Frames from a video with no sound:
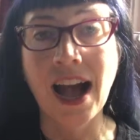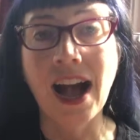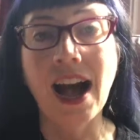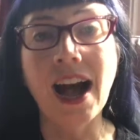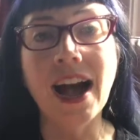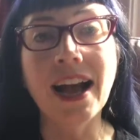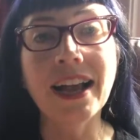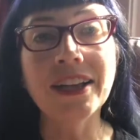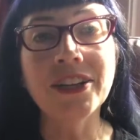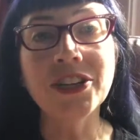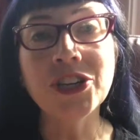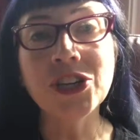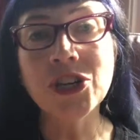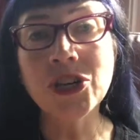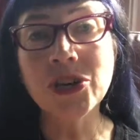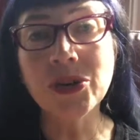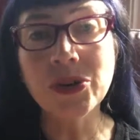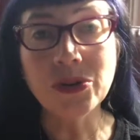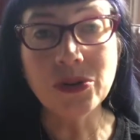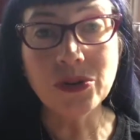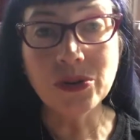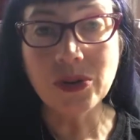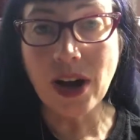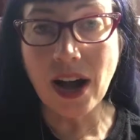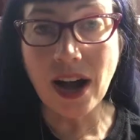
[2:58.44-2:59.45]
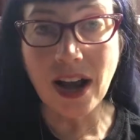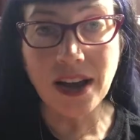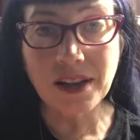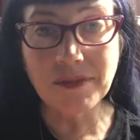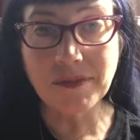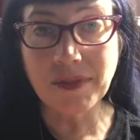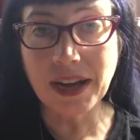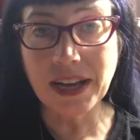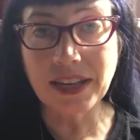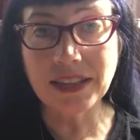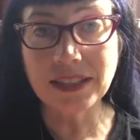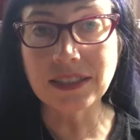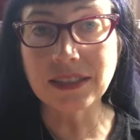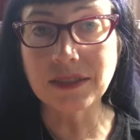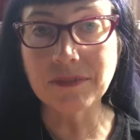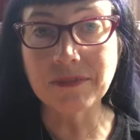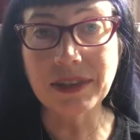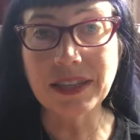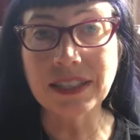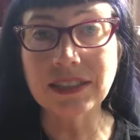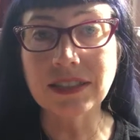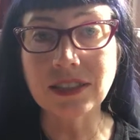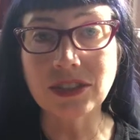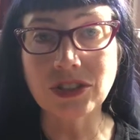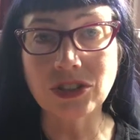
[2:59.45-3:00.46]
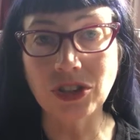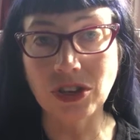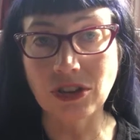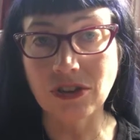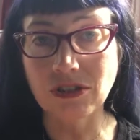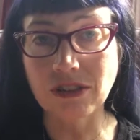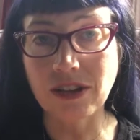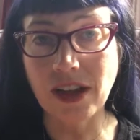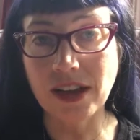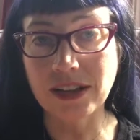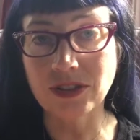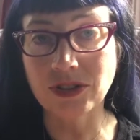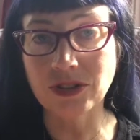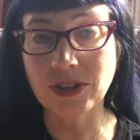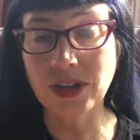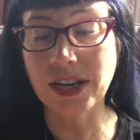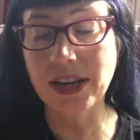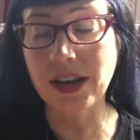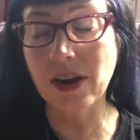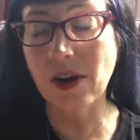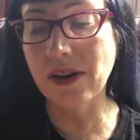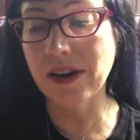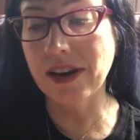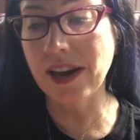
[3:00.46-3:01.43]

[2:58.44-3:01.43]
I knew I might miss a journal entry